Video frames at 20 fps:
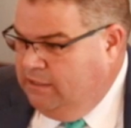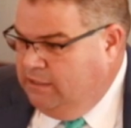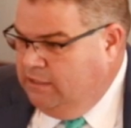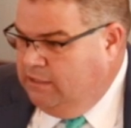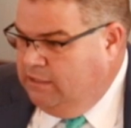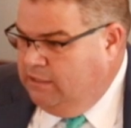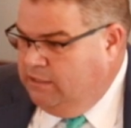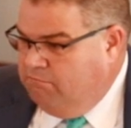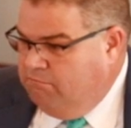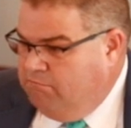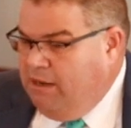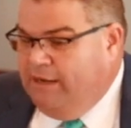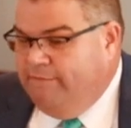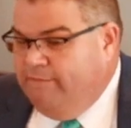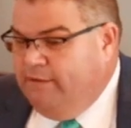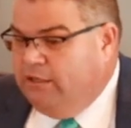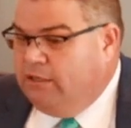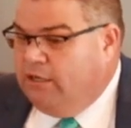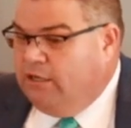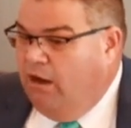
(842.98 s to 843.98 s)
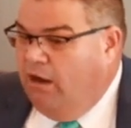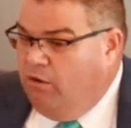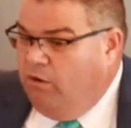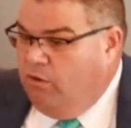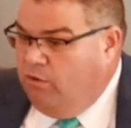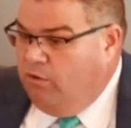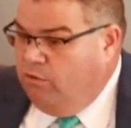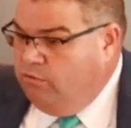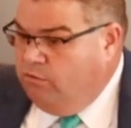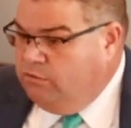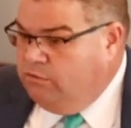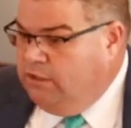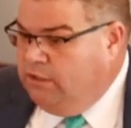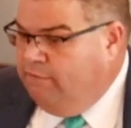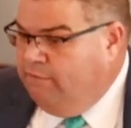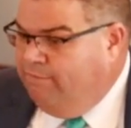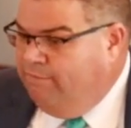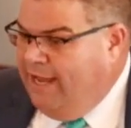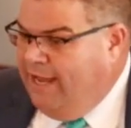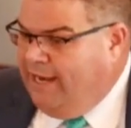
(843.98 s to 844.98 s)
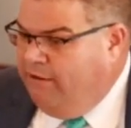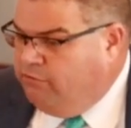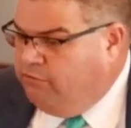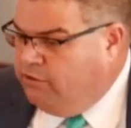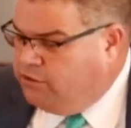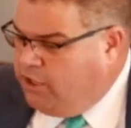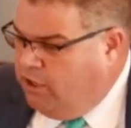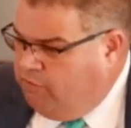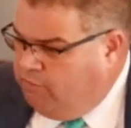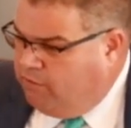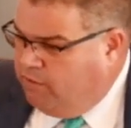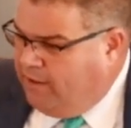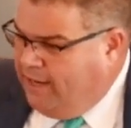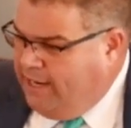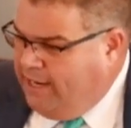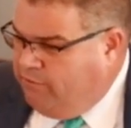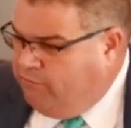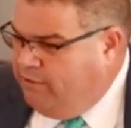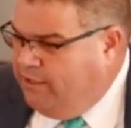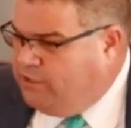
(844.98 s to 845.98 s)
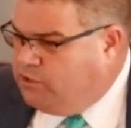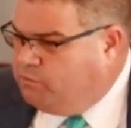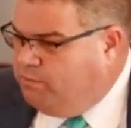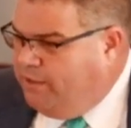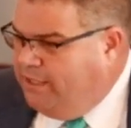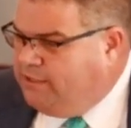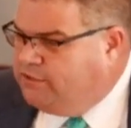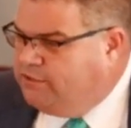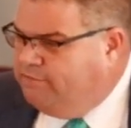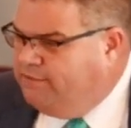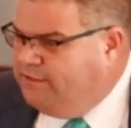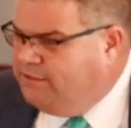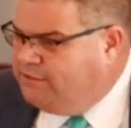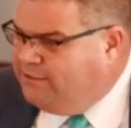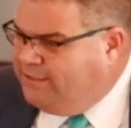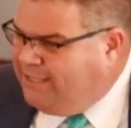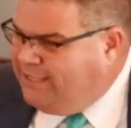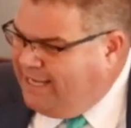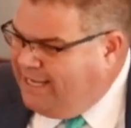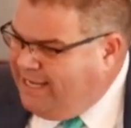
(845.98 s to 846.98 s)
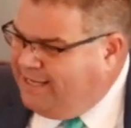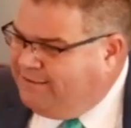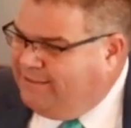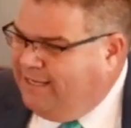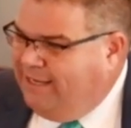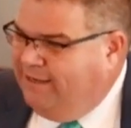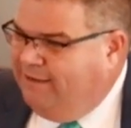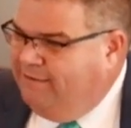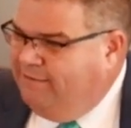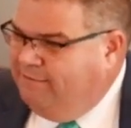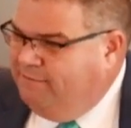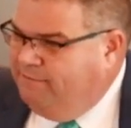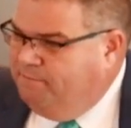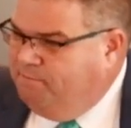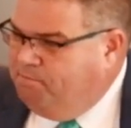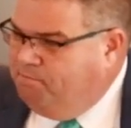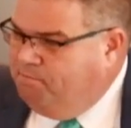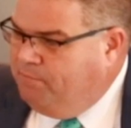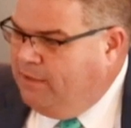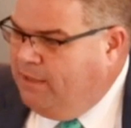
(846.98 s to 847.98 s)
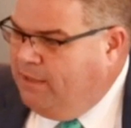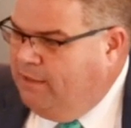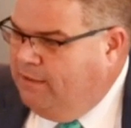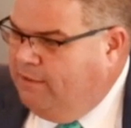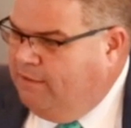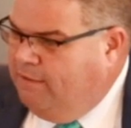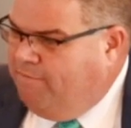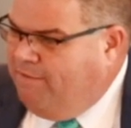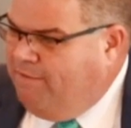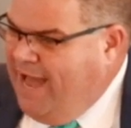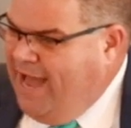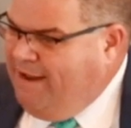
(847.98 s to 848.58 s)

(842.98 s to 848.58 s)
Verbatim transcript: but the gold that it was overlaid with speaks of His deity. The fact that